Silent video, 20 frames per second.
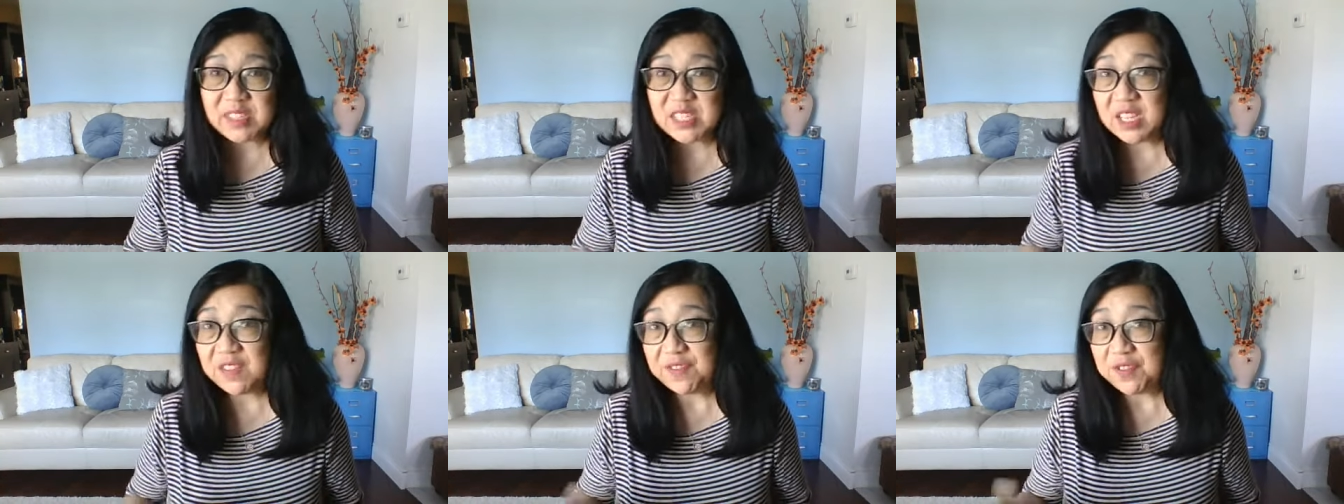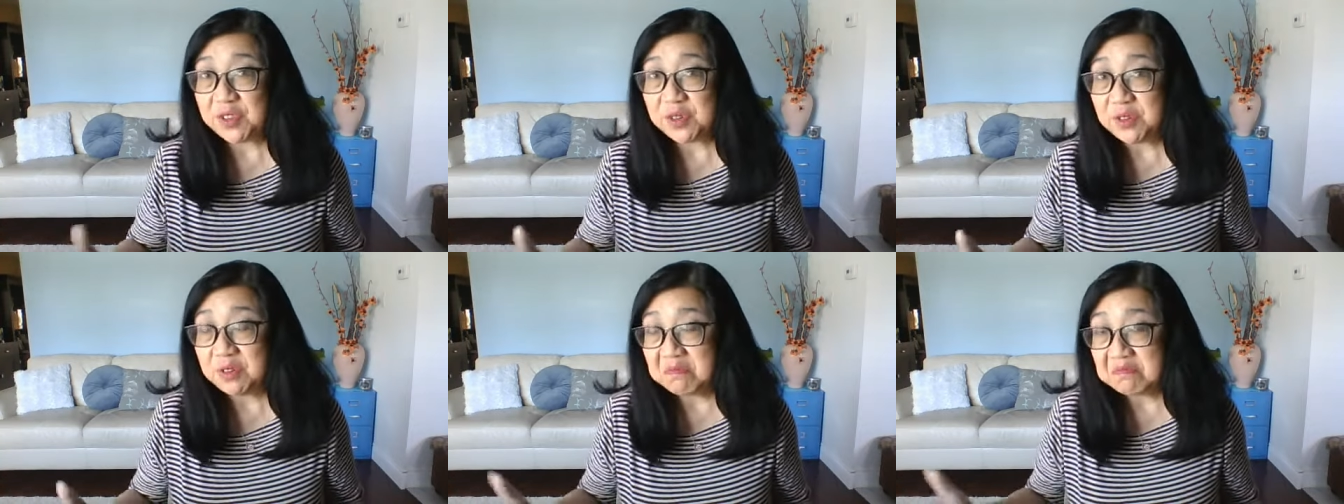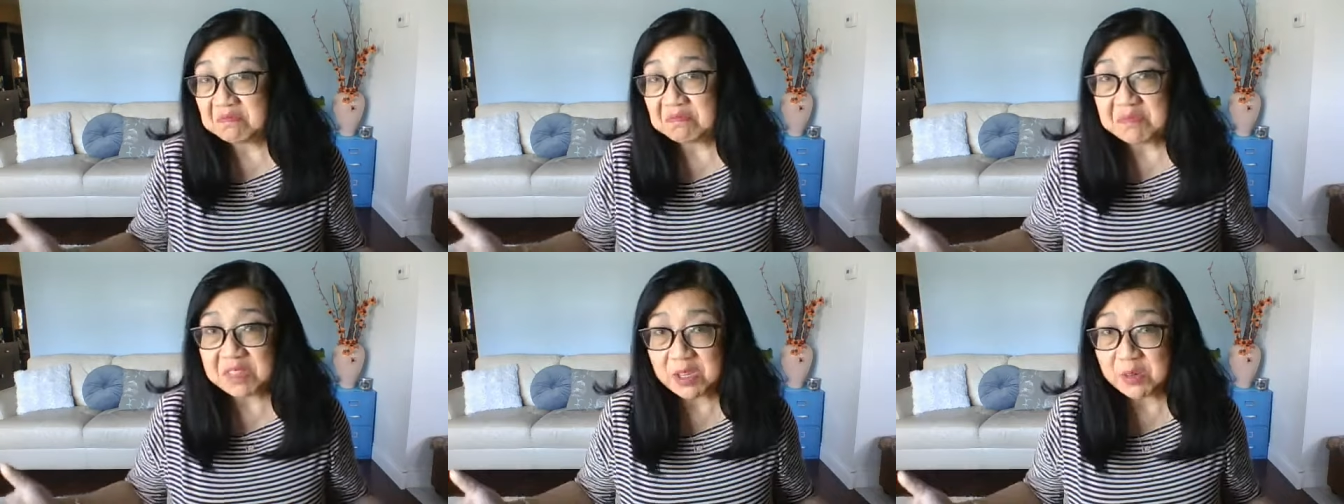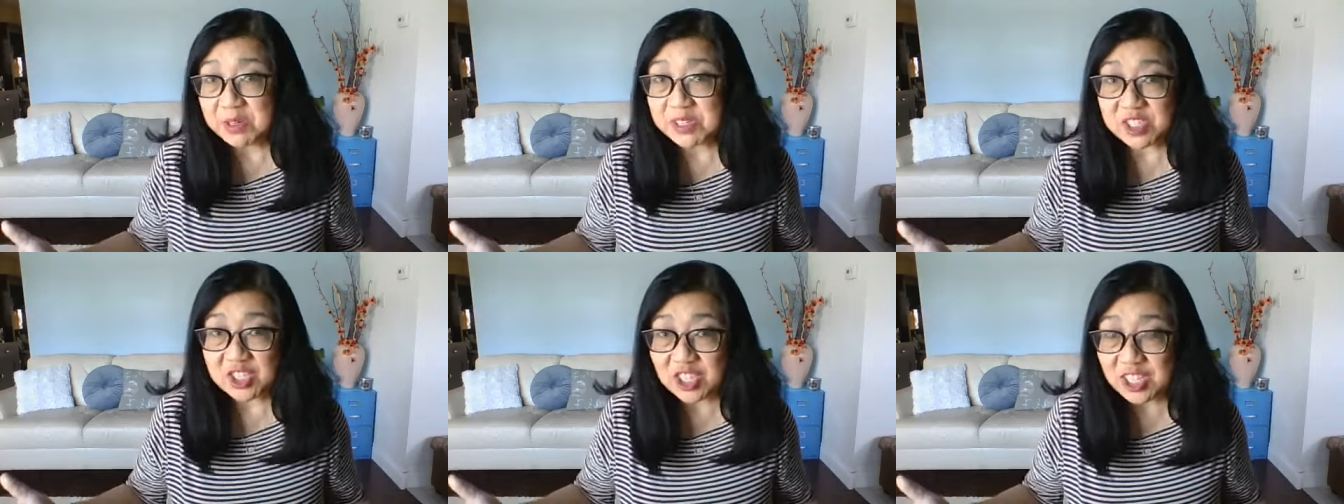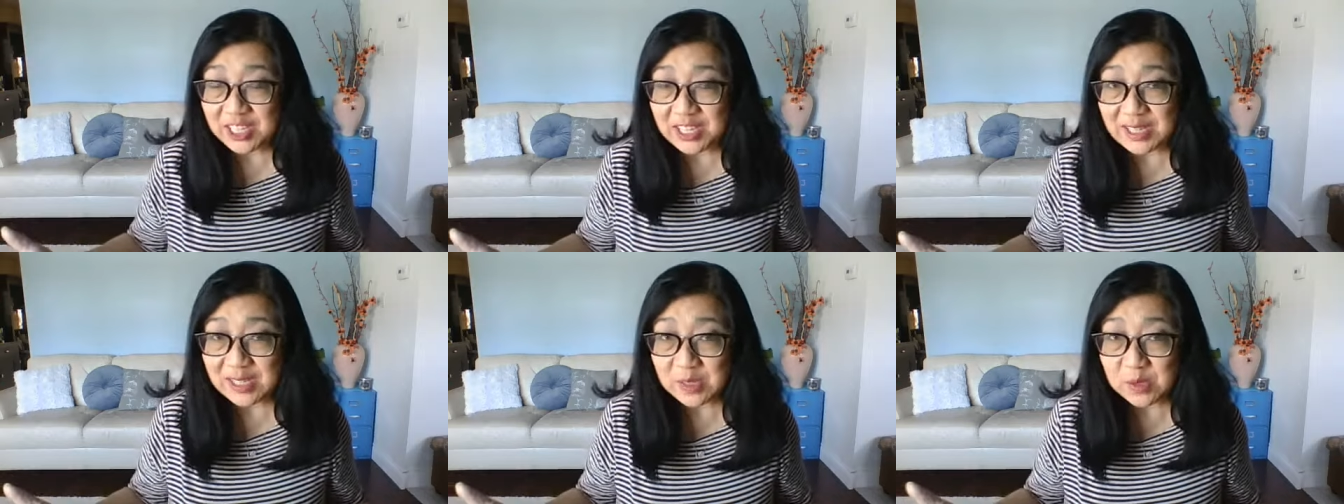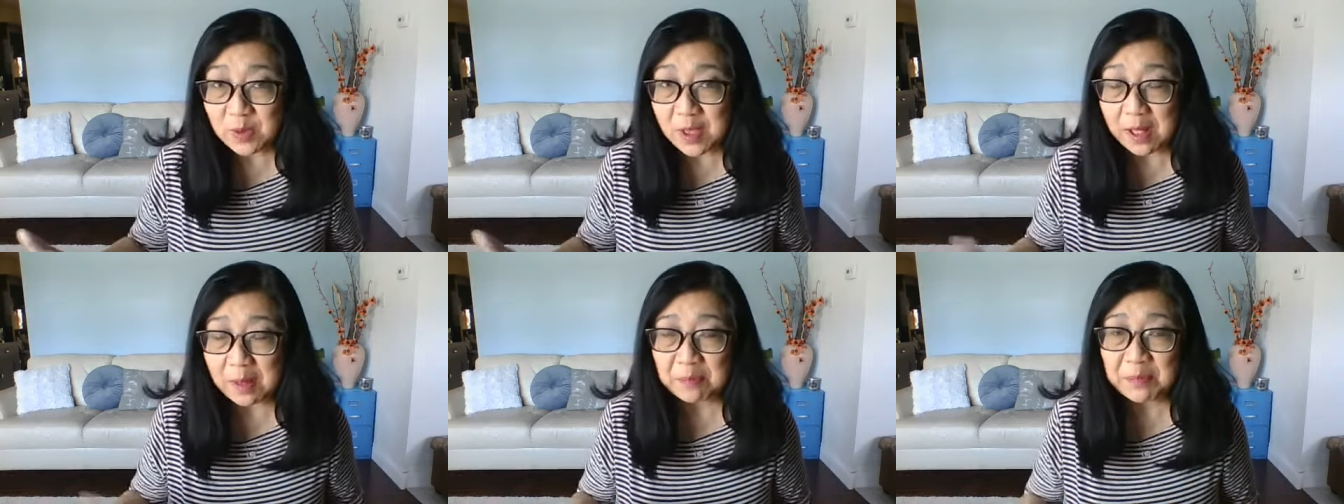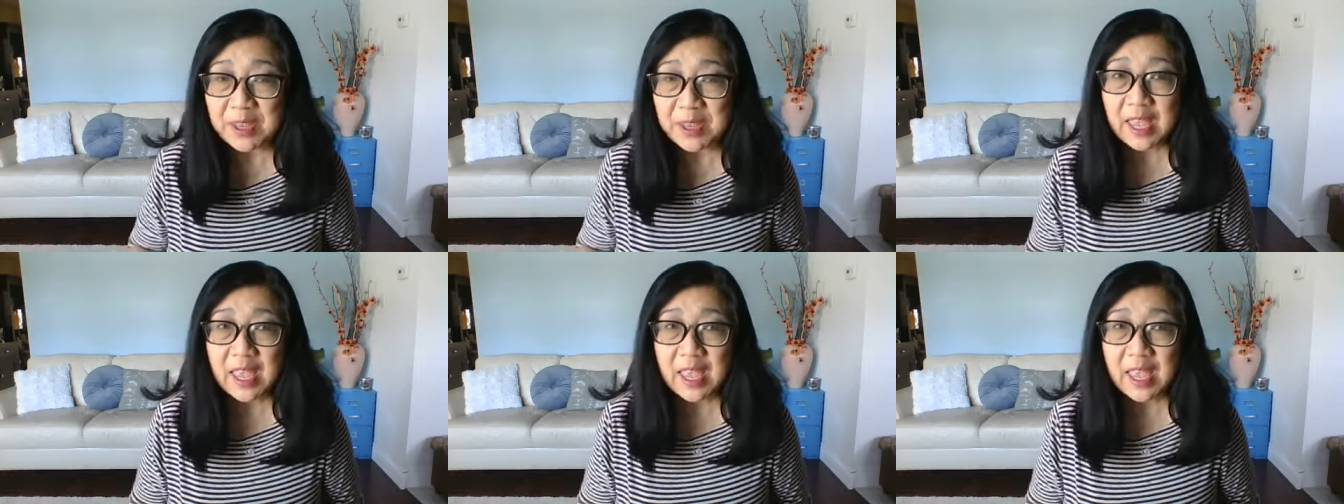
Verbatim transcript: seafood, there is chicken as well.